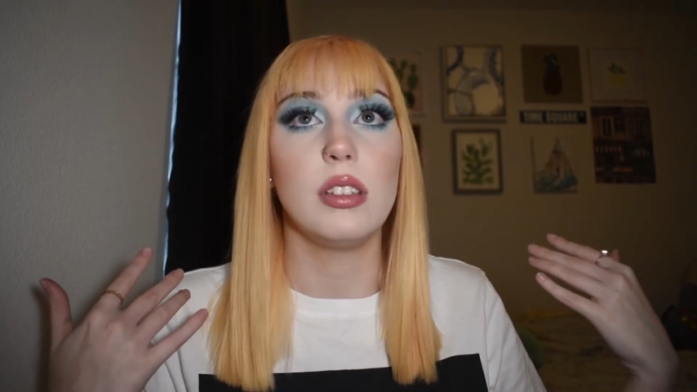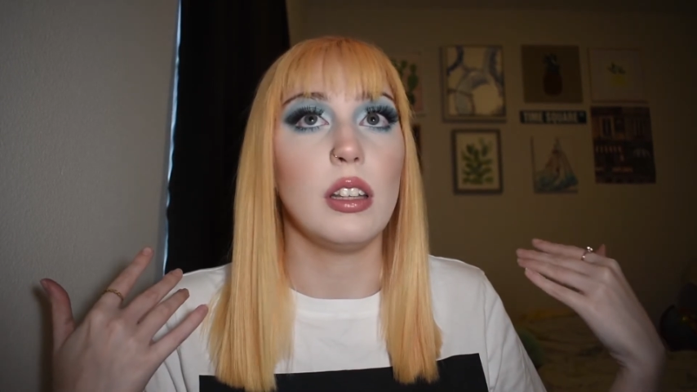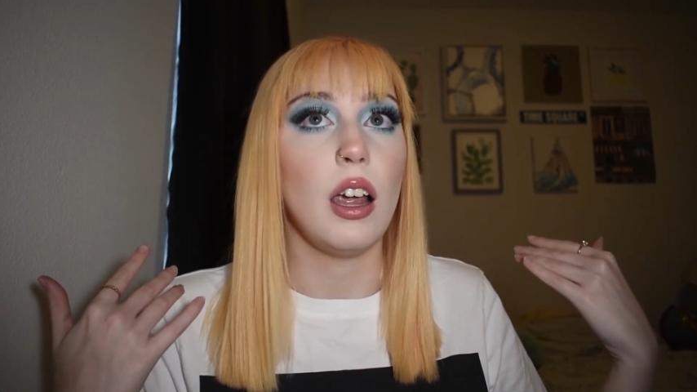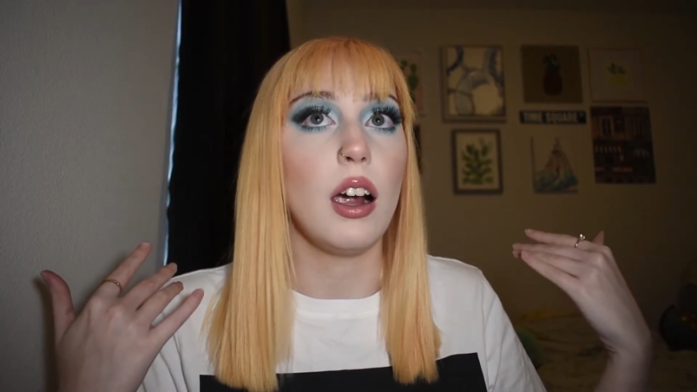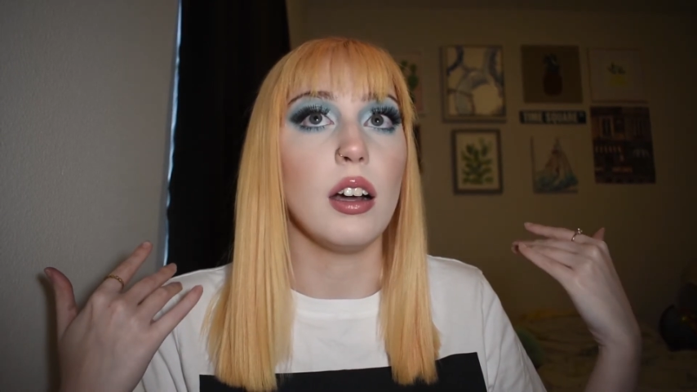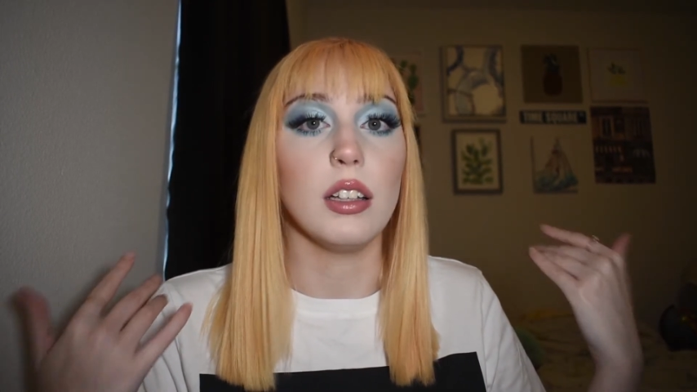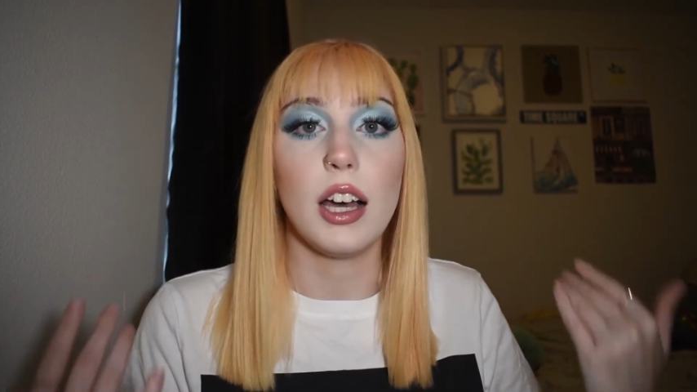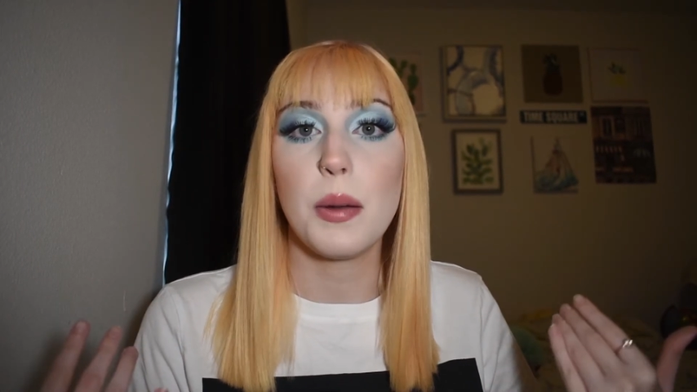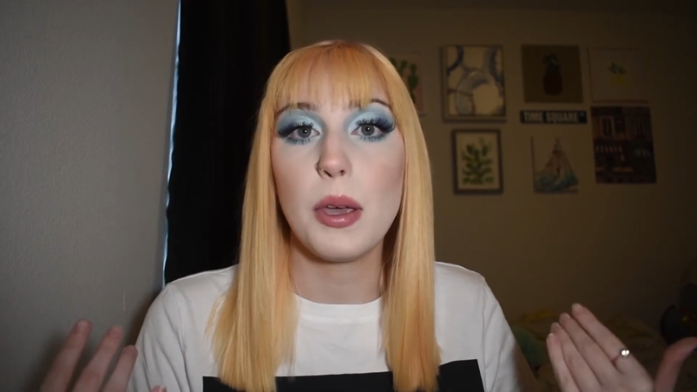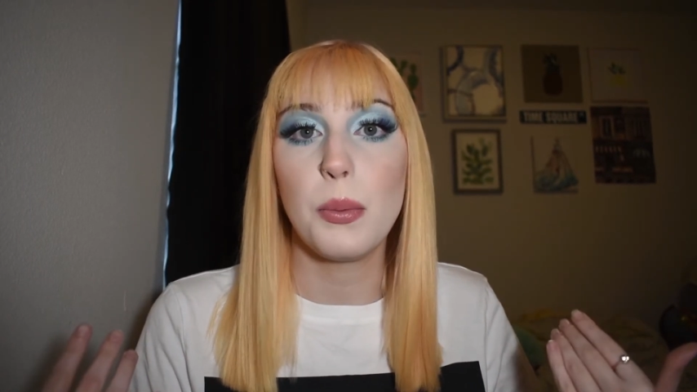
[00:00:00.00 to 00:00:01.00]
there are a
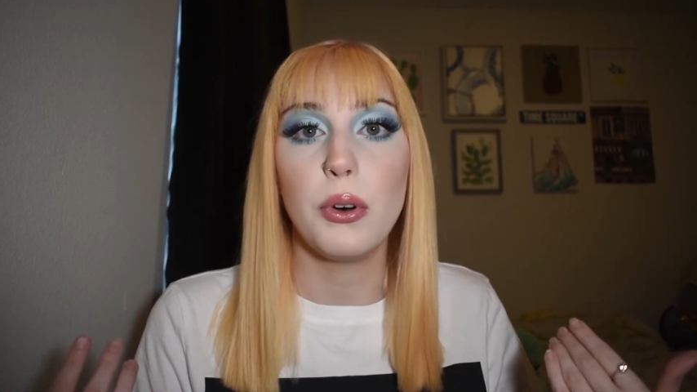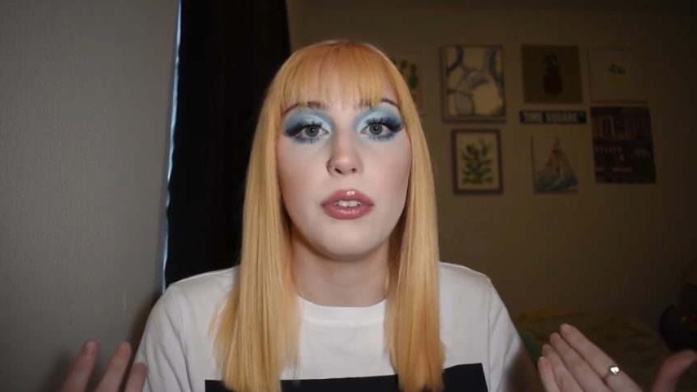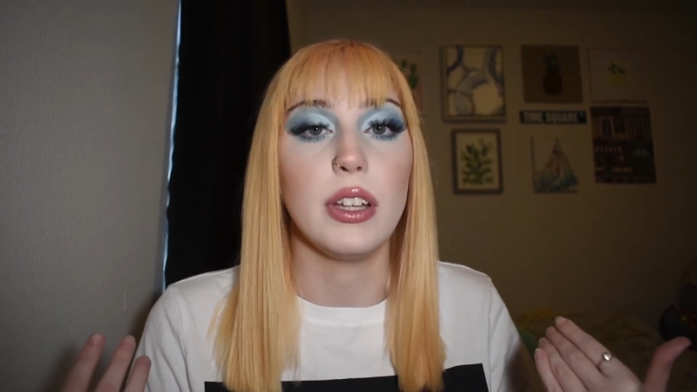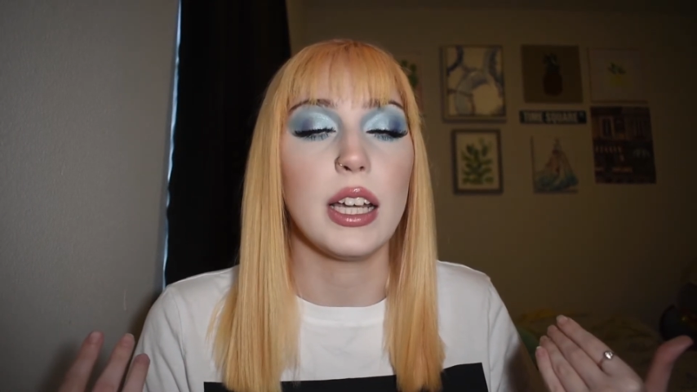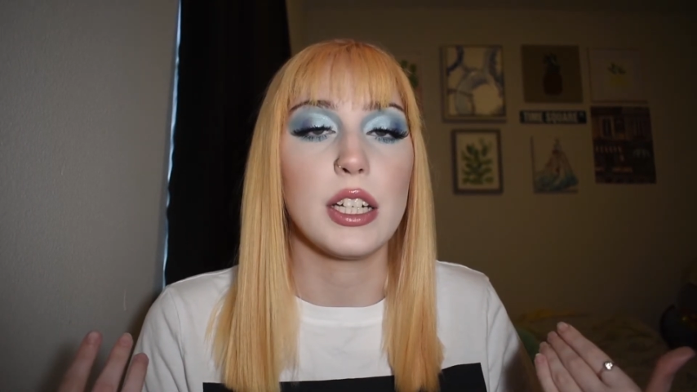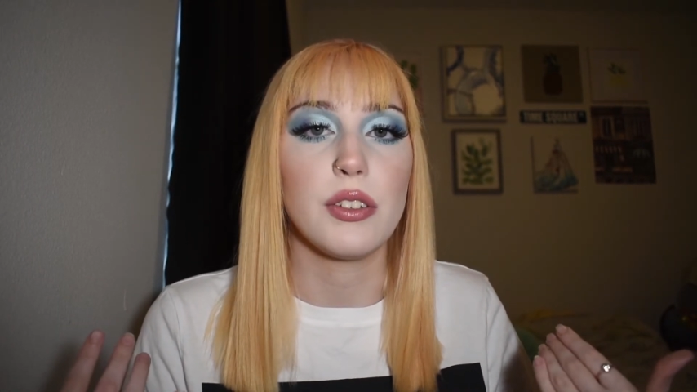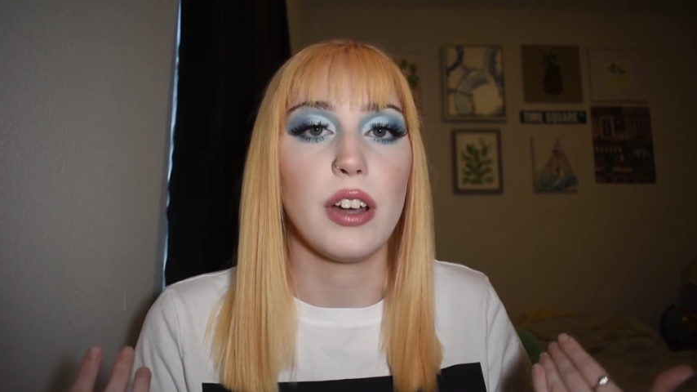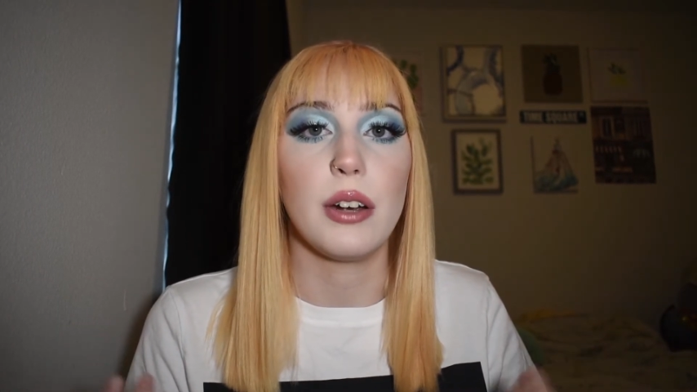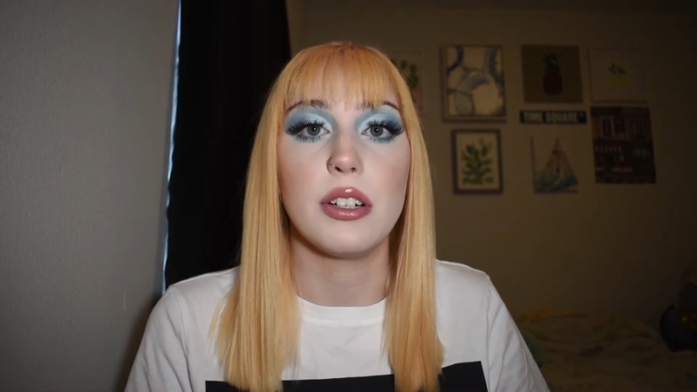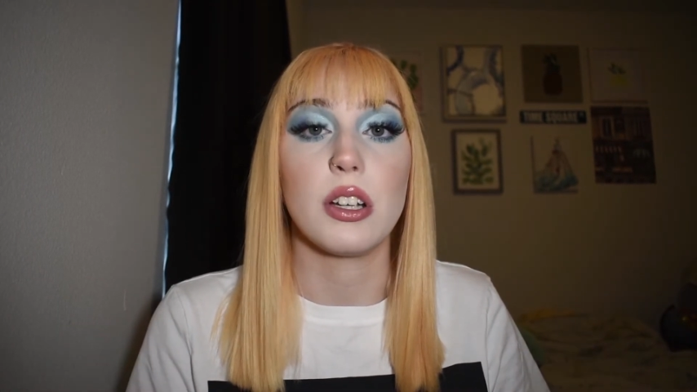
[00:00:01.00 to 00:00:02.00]
lot of people, if they catch the
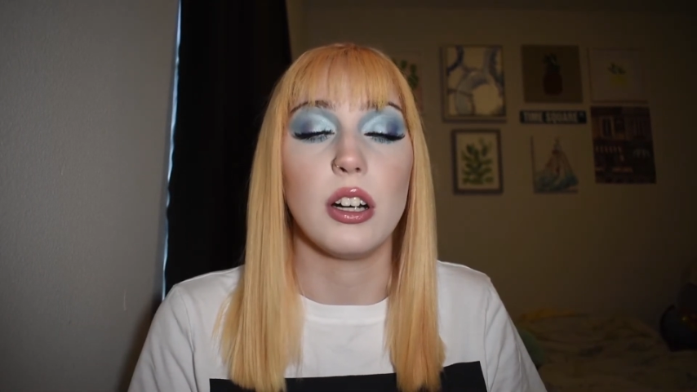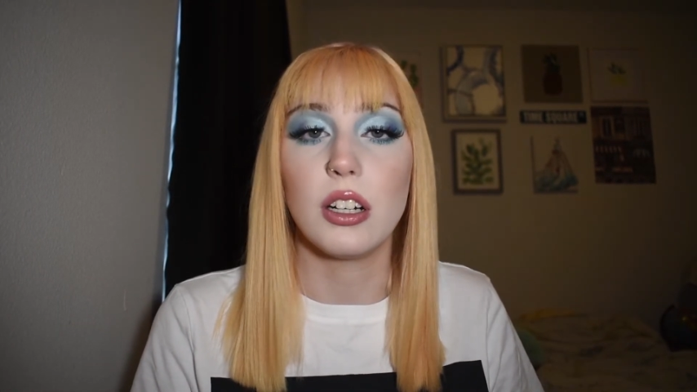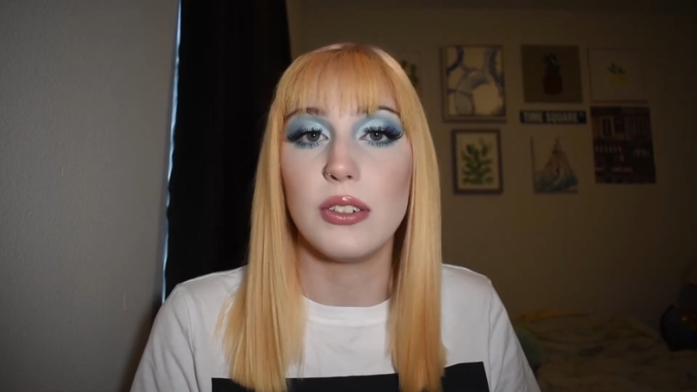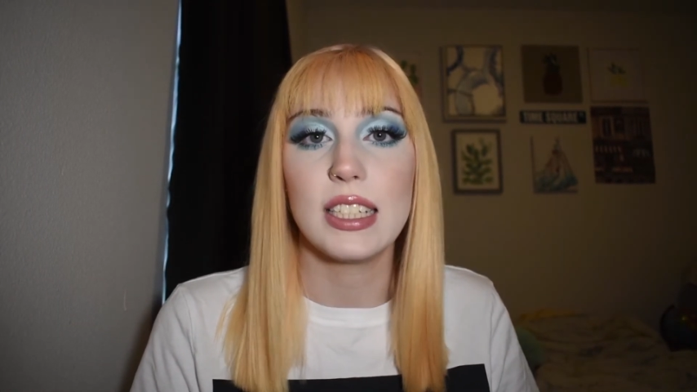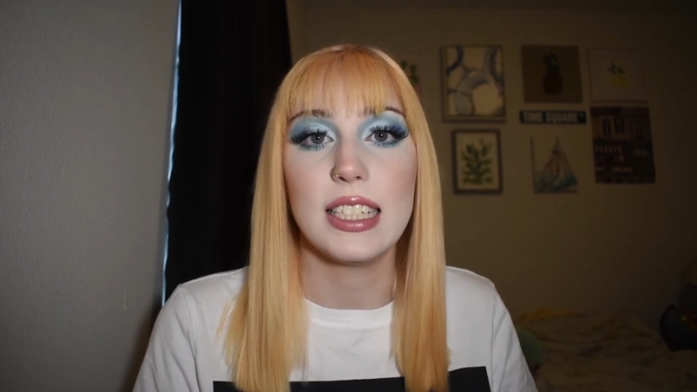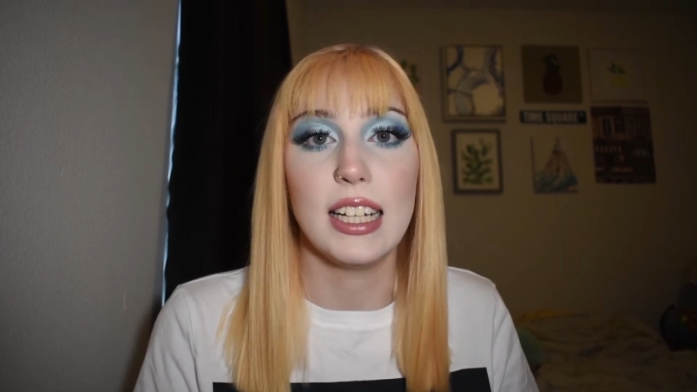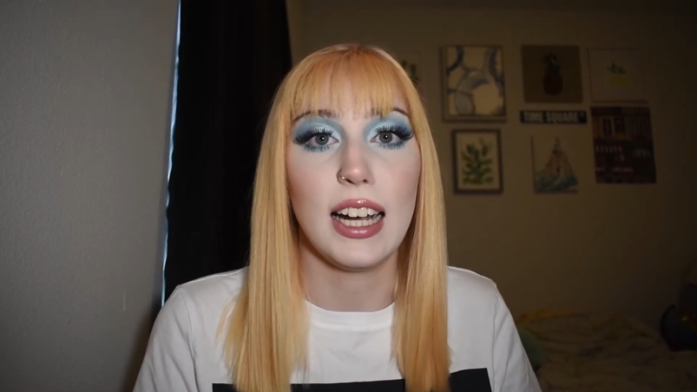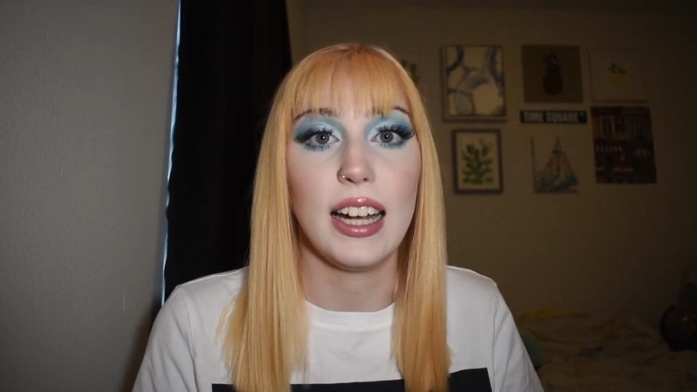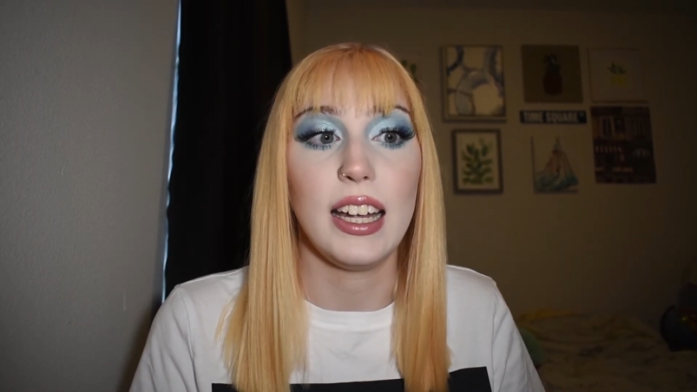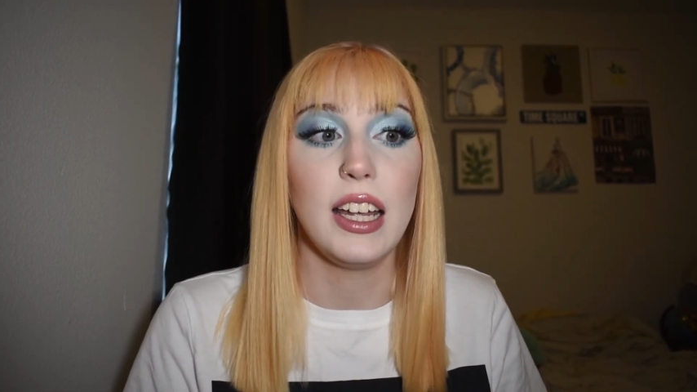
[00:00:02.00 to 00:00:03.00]
virus, are going to
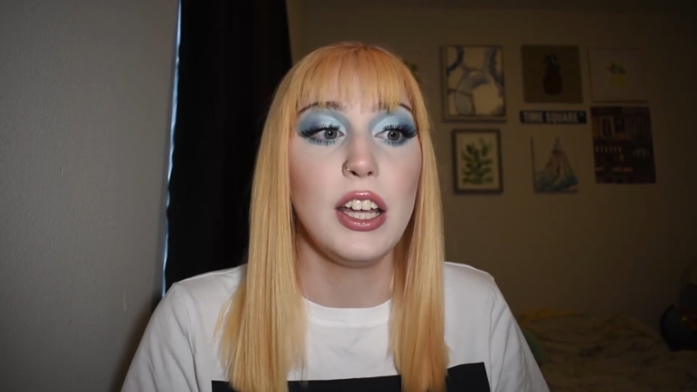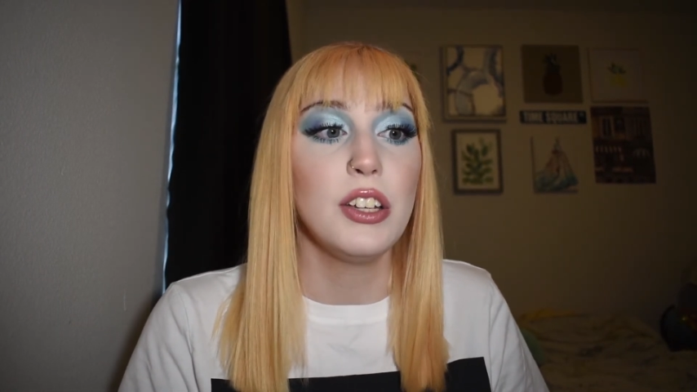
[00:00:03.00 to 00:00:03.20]
die.